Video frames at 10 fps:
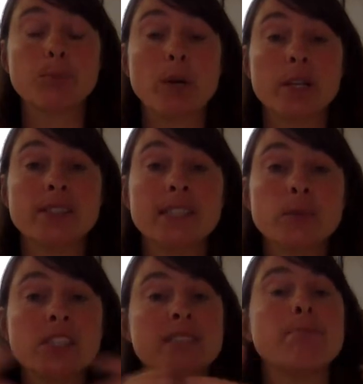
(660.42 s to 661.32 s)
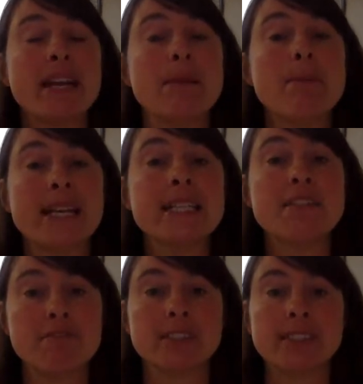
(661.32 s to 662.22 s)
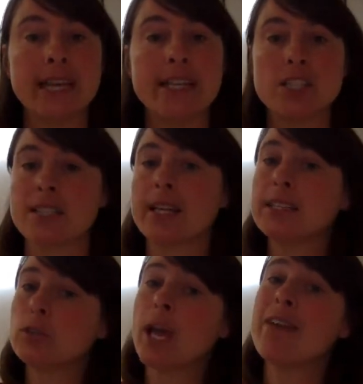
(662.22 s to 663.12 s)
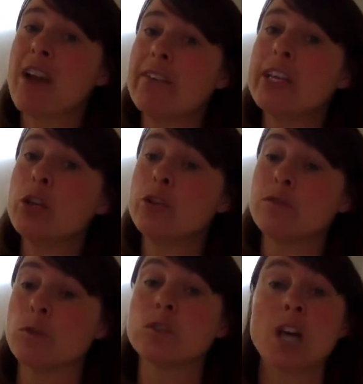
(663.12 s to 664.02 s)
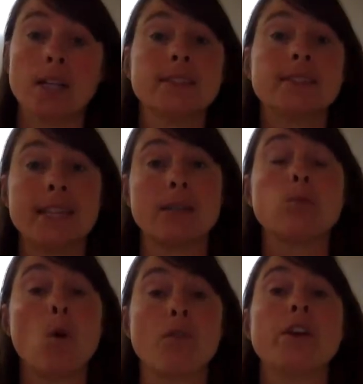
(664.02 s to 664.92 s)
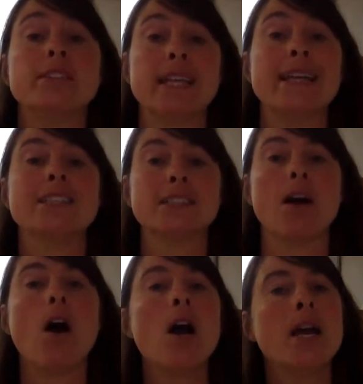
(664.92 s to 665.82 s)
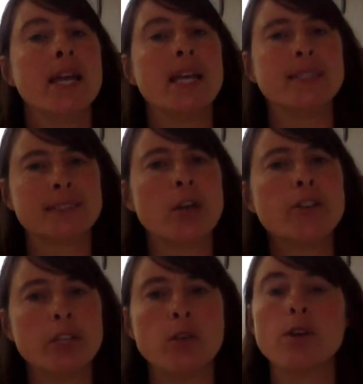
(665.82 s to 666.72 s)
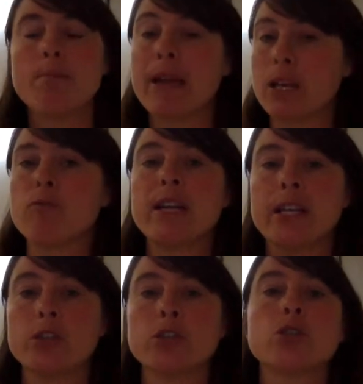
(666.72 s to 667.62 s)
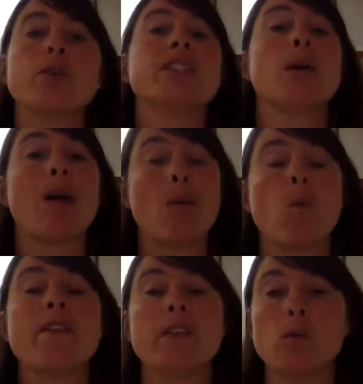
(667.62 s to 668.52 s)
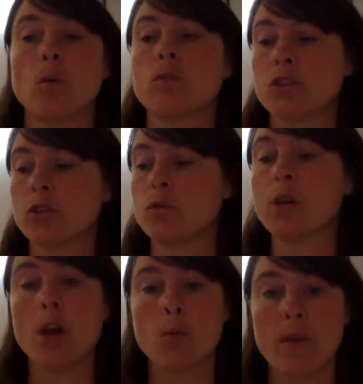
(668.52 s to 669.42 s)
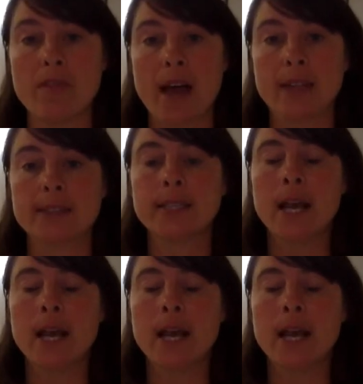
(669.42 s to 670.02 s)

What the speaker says: process which has many, many different stages. And it's very useful to understand what those stages are so that you can make a really good choice about whether you want to go with that.